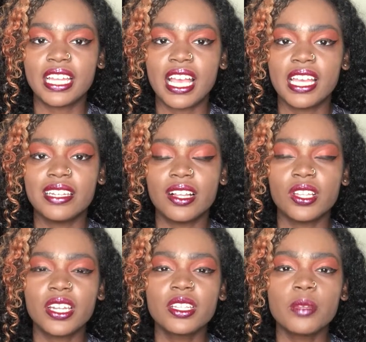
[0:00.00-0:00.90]
And a
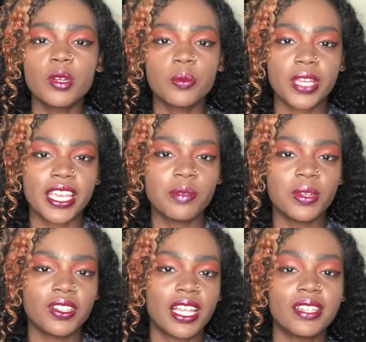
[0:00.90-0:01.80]
lot of them are paid, but
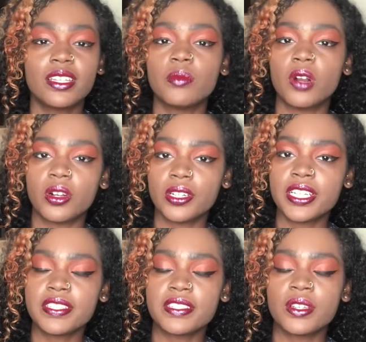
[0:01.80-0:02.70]
a lot of them
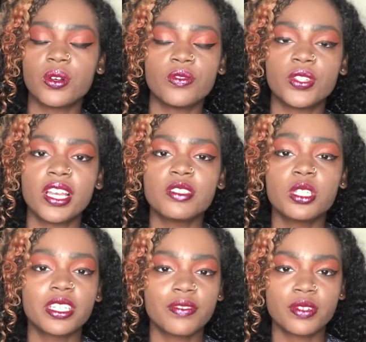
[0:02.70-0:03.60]
aren't. So if you guys are
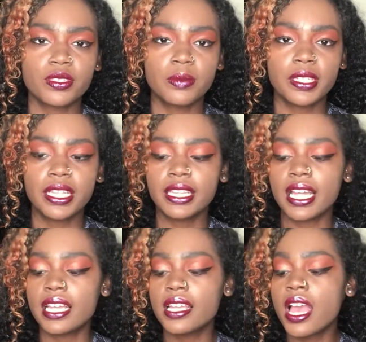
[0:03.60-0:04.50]
looking for something like
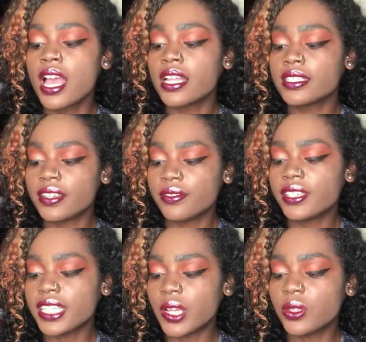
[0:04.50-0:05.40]
that,
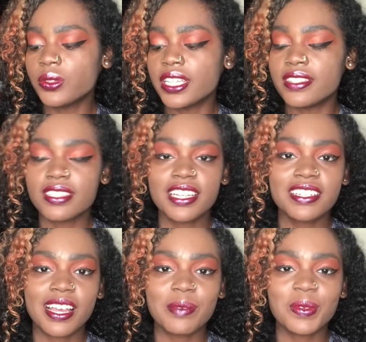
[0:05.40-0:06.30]
definitely download Insight
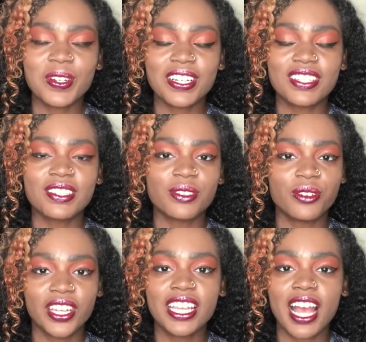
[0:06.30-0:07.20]
Timer. It's a
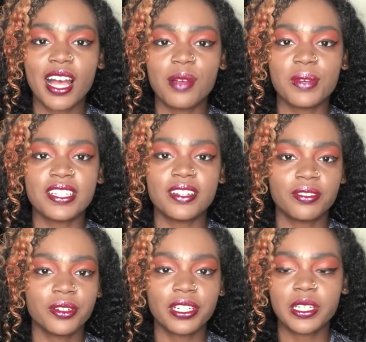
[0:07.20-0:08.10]
great app. I
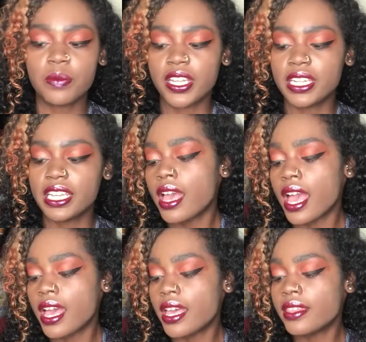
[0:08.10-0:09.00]
definitely recommend it.
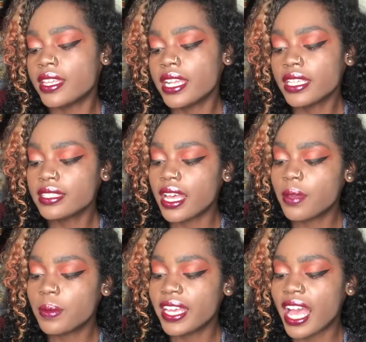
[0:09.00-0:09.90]
And the next
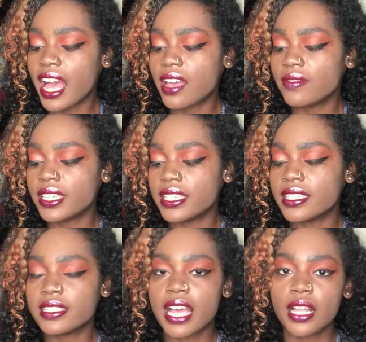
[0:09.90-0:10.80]
app I have
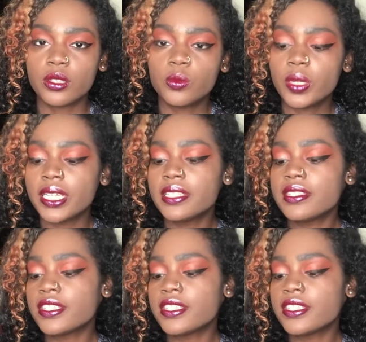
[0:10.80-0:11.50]
is Alobud.